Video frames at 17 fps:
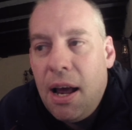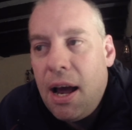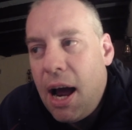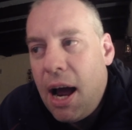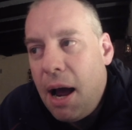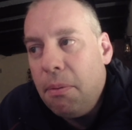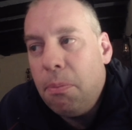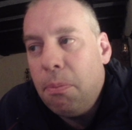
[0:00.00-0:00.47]

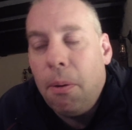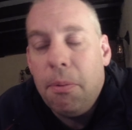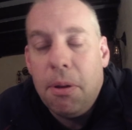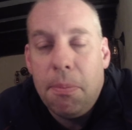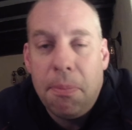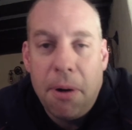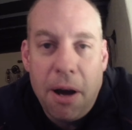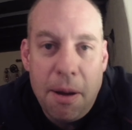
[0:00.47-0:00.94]
The problem
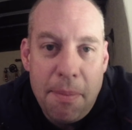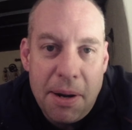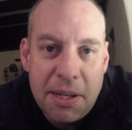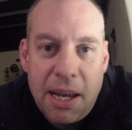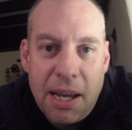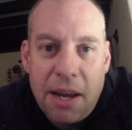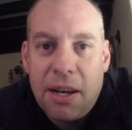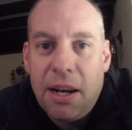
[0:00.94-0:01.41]
with the
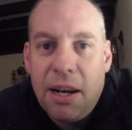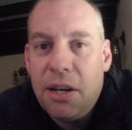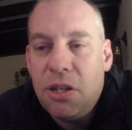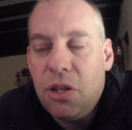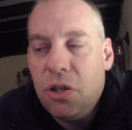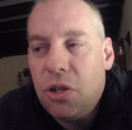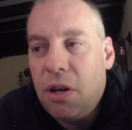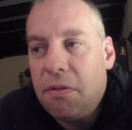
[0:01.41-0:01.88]
biomass
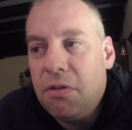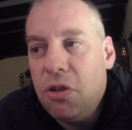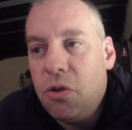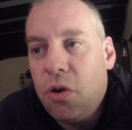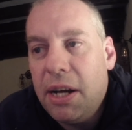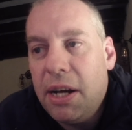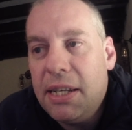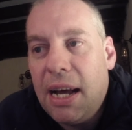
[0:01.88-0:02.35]
calculation is you have to
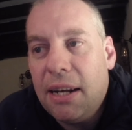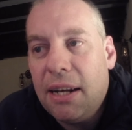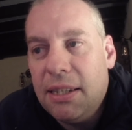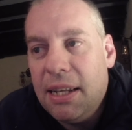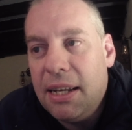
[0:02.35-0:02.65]
dry it out,